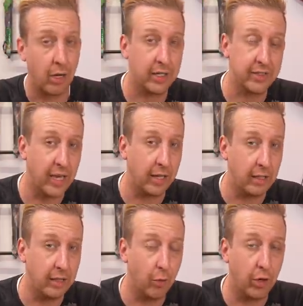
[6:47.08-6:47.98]
I could
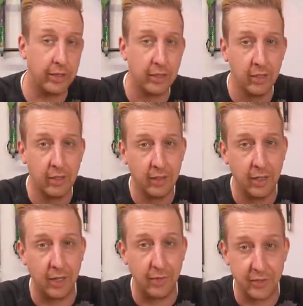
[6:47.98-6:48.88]
technically ride
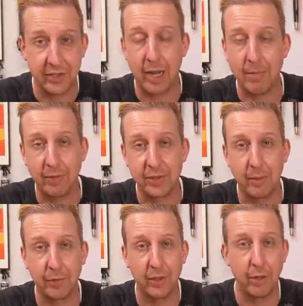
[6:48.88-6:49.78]
uh, the same length
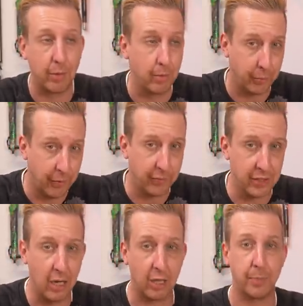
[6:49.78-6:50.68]
stem as I did on
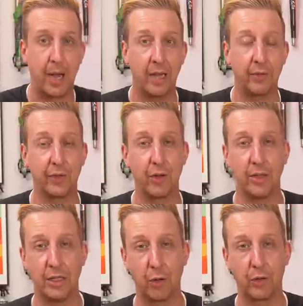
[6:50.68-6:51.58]
previous Lux, but have a
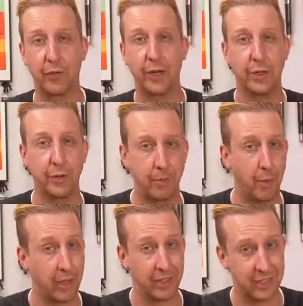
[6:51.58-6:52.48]
slightly longer front end of the
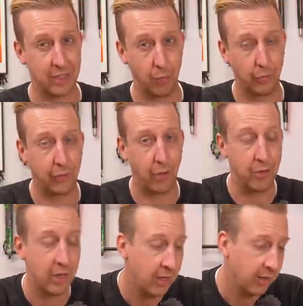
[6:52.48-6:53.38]
bike still.
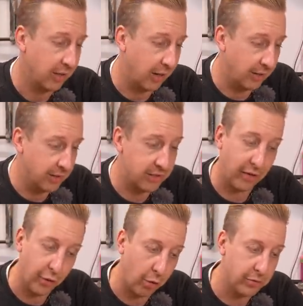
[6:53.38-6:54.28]
So uh, there's
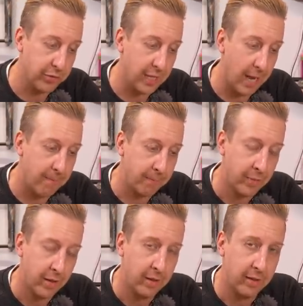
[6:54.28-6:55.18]
different options there.
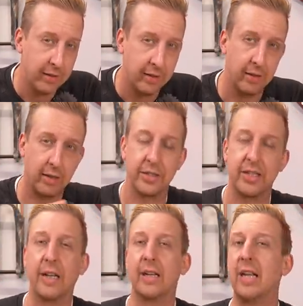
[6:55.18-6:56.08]
Like I
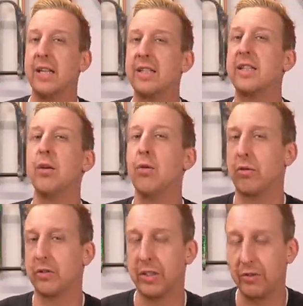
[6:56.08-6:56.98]
said, it's still
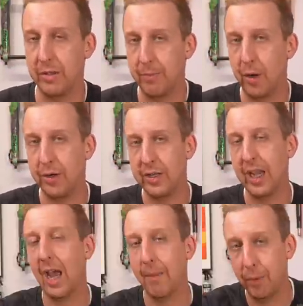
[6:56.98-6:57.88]
a cross-country bike. You
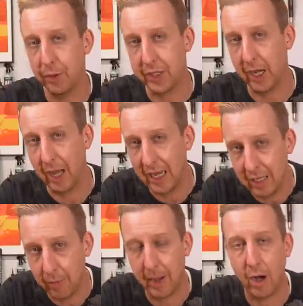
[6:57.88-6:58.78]
can push it a
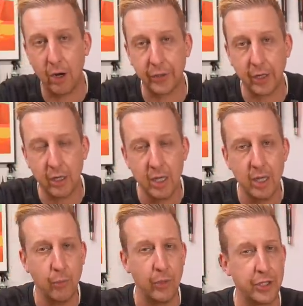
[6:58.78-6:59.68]
little bit harder,
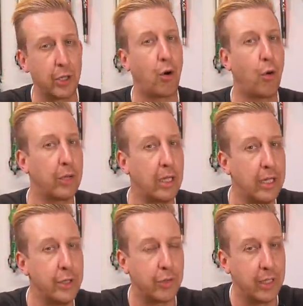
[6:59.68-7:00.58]
which
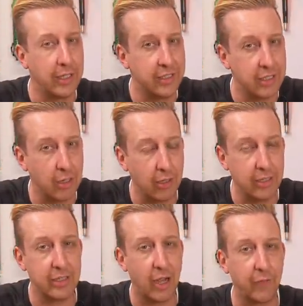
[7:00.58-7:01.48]
accordingly, you're gonna need
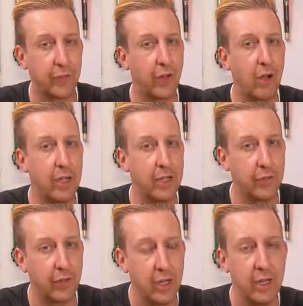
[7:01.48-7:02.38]
slightly tougher
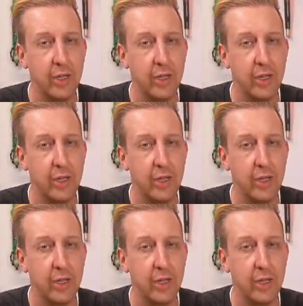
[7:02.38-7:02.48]
tires.